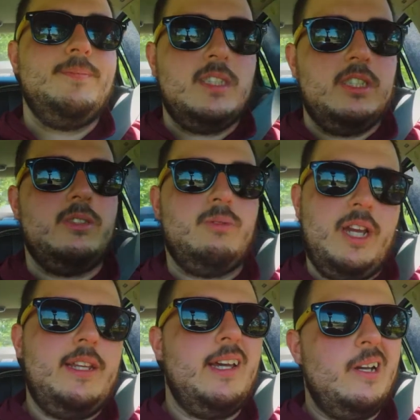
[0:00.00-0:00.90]
Just
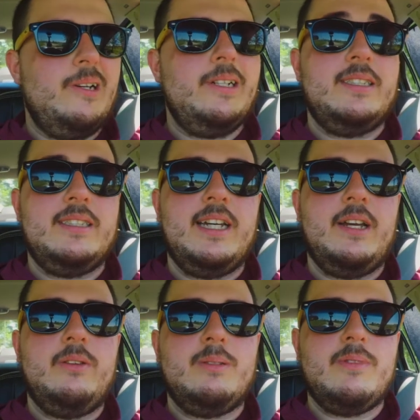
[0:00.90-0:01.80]
right now, it's
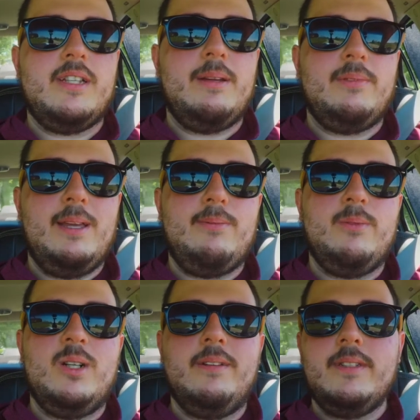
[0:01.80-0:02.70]
not something that I'm
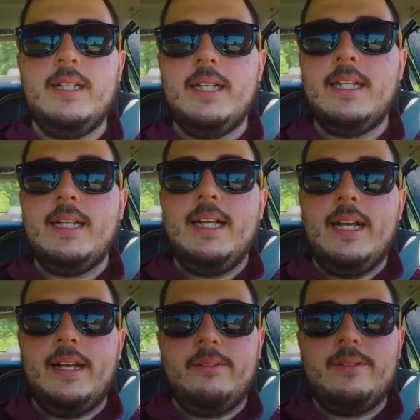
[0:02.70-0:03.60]
capable of
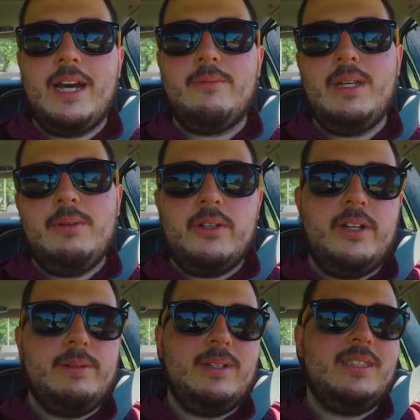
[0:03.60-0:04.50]
without maybe
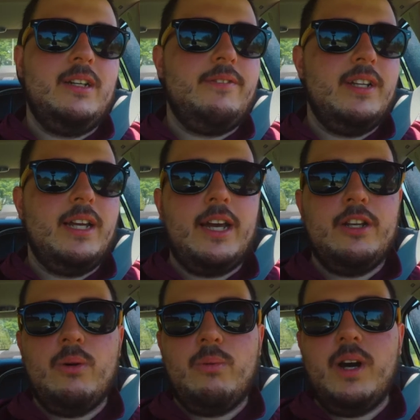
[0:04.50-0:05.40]
hurting myself, and I
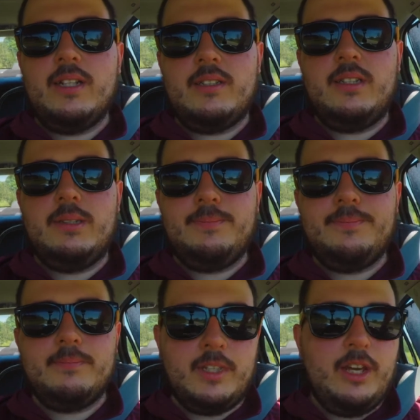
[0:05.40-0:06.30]
don't want to
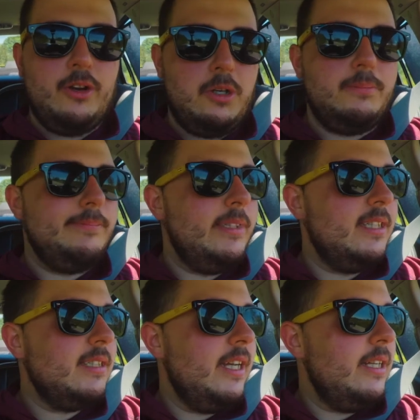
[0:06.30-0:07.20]
get hurt.
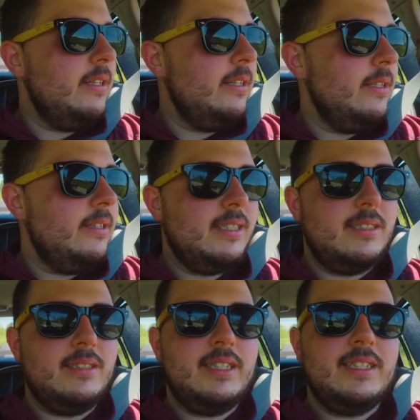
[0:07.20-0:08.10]
That's kind of
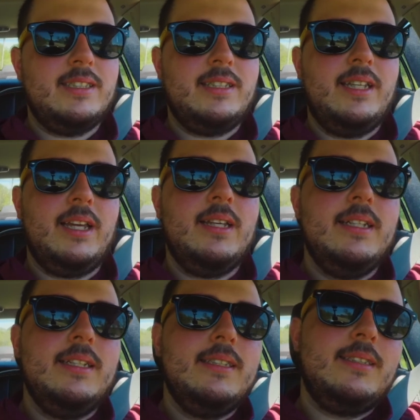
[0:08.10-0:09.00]
that's the thing.
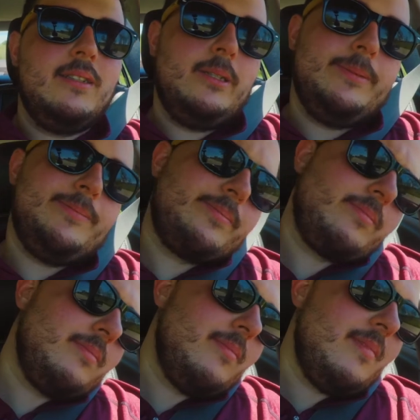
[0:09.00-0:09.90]
So
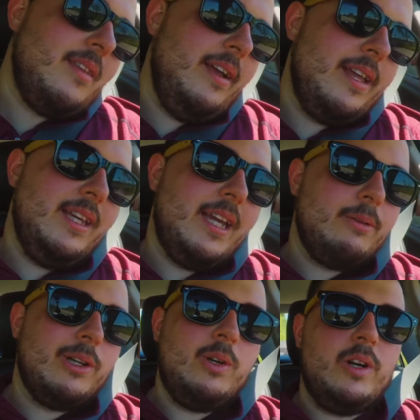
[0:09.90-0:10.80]
I think I
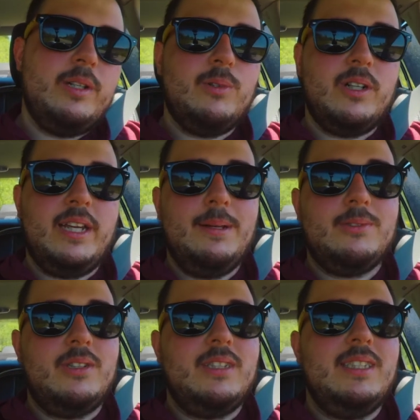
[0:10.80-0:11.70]
recorded more games,
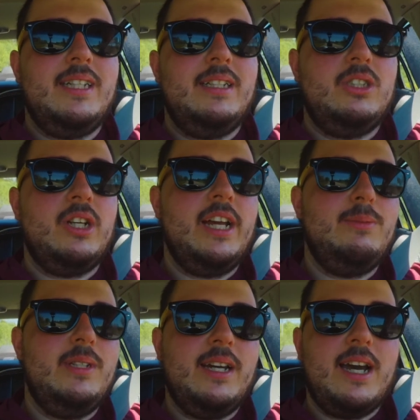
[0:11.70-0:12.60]
or at least I tried to
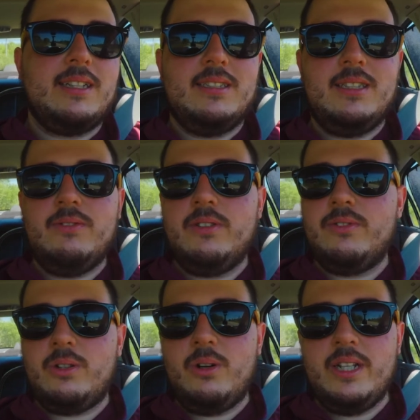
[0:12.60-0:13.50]
be cognitive of
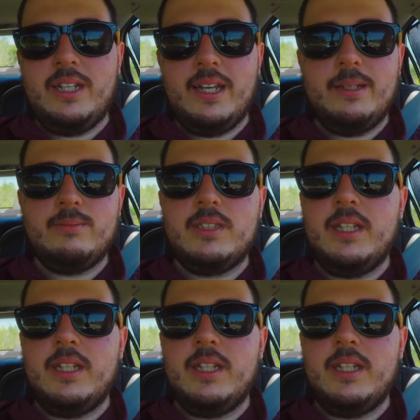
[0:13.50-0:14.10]
recording games.